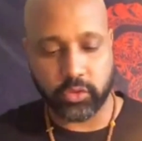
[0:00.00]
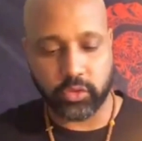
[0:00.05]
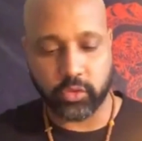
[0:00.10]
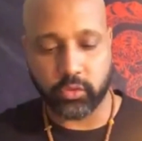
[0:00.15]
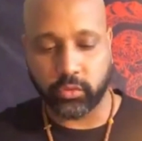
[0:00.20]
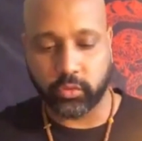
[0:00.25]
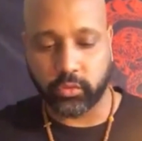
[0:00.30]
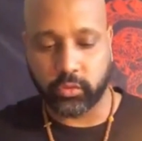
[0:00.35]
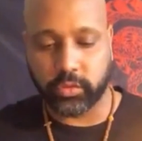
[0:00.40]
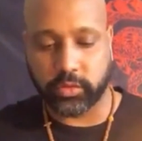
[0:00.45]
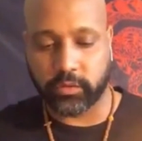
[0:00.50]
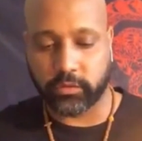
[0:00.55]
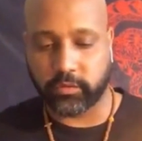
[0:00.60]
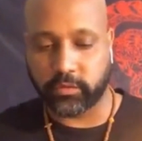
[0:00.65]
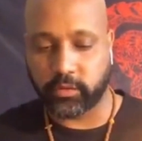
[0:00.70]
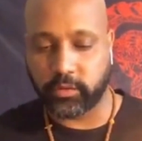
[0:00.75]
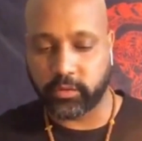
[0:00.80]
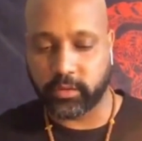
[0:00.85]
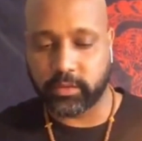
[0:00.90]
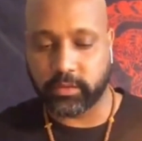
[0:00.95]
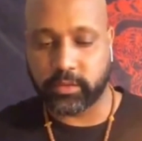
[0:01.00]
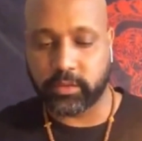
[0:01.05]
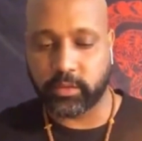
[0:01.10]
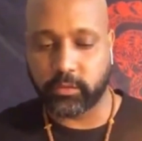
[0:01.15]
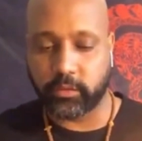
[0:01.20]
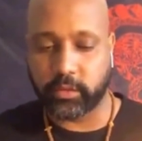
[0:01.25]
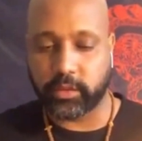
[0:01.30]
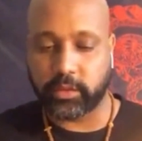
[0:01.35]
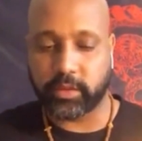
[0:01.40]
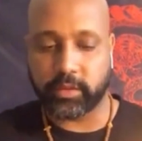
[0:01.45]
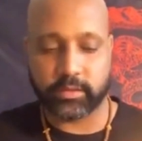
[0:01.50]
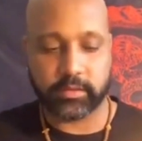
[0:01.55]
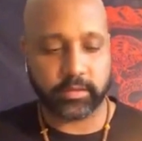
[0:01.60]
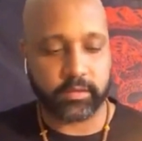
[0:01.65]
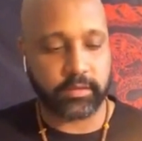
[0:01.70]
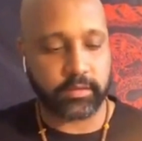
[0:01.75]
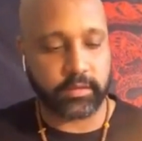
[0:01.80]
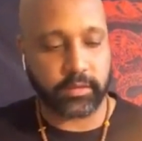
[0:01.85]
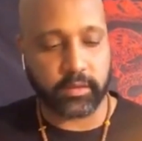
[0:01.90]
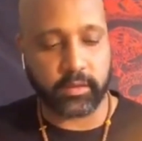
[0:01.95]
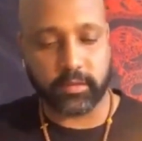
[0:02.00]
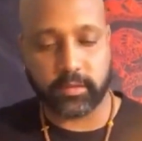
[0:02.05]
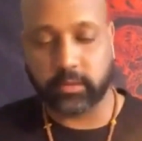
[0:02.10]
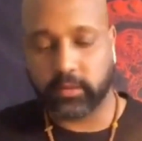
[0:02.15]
to Lucifer and see what he has to say.